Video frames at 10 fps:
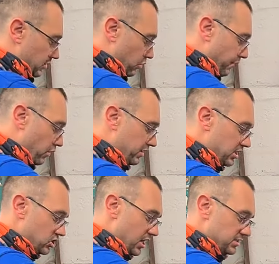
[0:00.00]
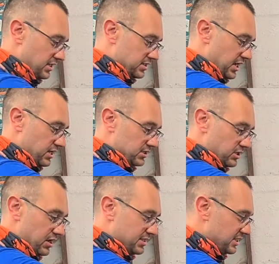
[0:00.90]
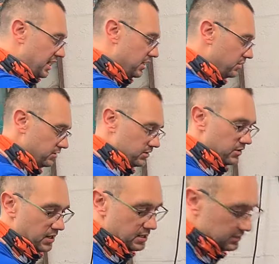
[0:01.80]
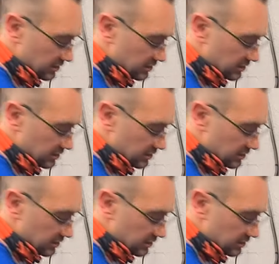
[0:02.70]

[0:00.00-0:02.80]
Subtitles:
We've already checked that the tyre is the right tyre, the right